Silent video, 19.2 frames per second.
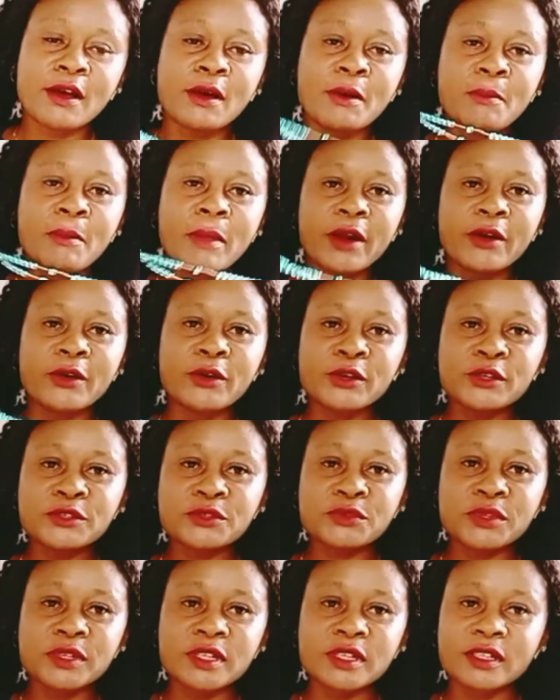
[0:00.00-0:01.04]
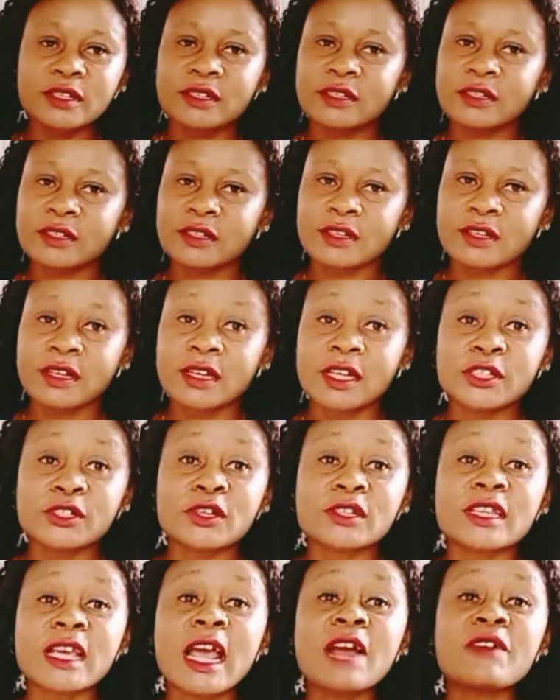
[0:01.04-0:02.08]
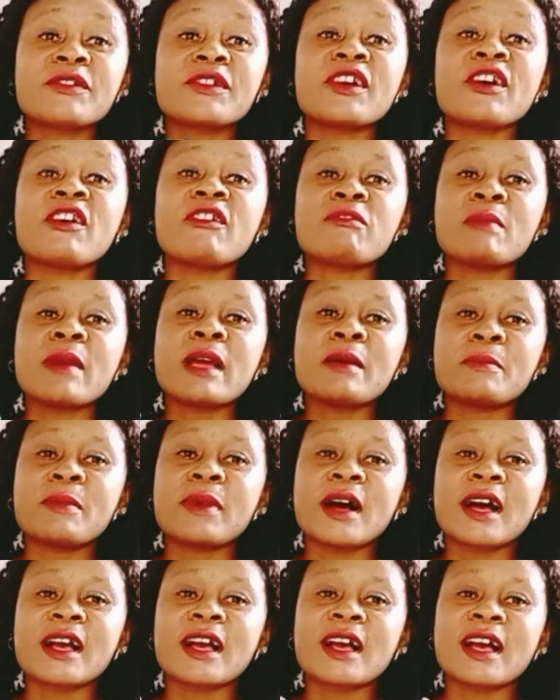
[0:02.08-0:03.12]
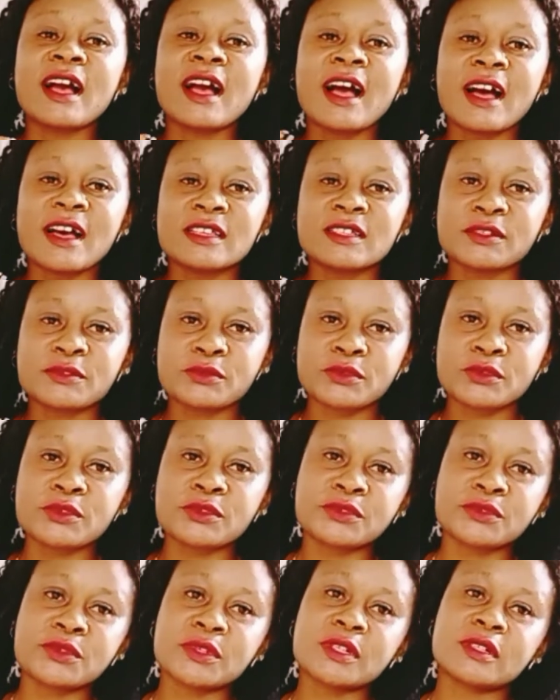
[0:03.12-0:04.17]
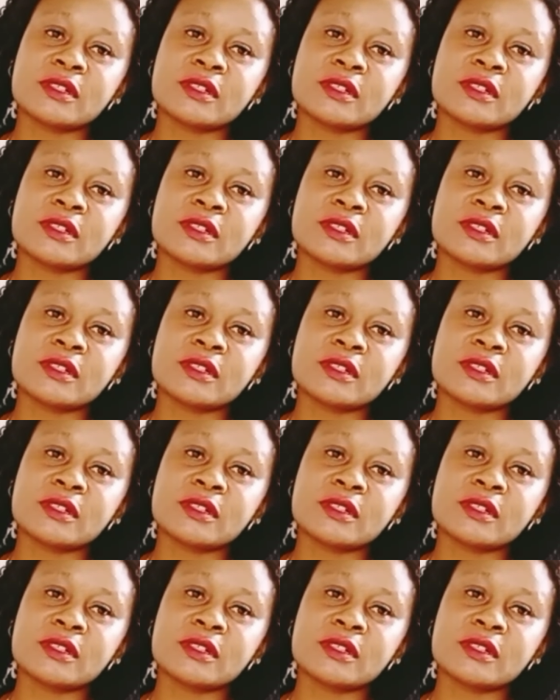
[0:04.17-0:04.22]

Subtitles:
My rosary. Shop every of my bag has a rosary.